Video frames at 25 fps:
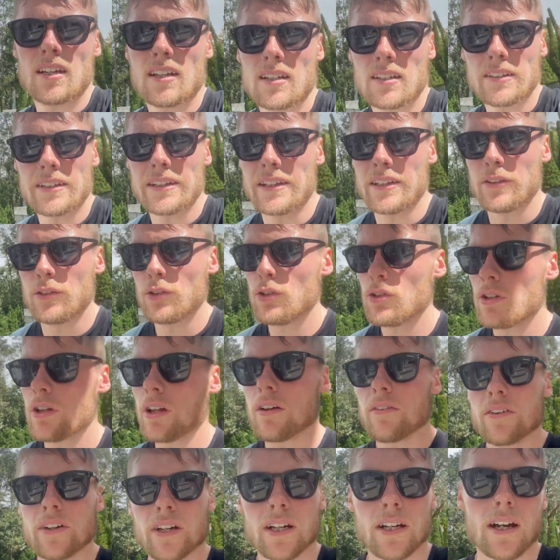They do
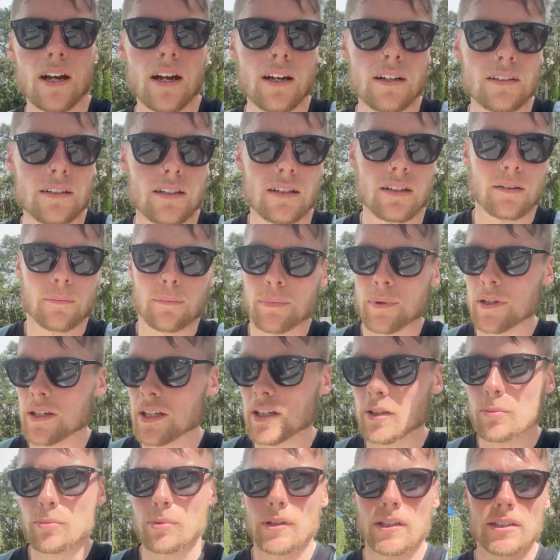love a garden up in
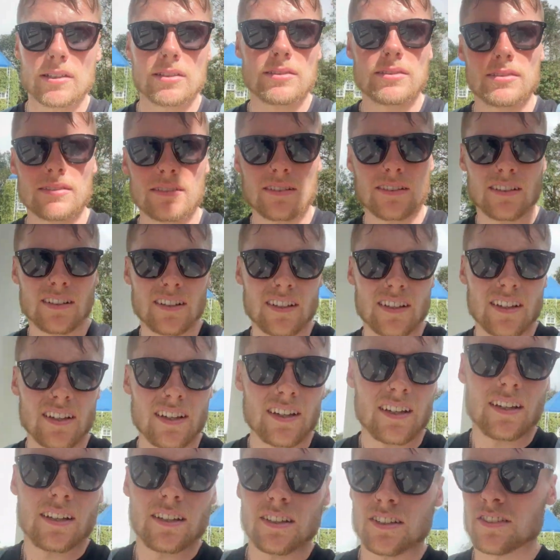this place.
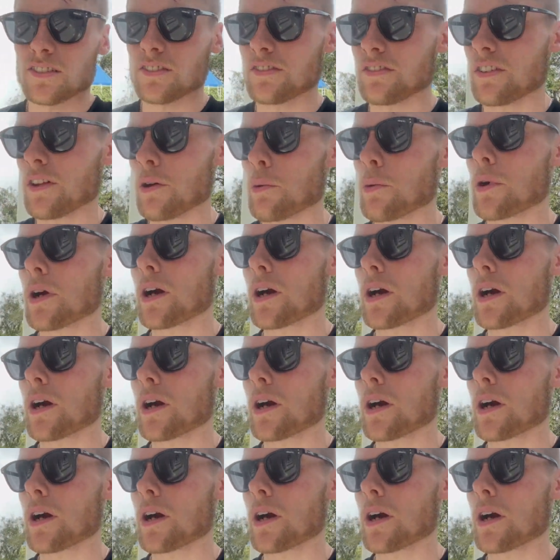There's flower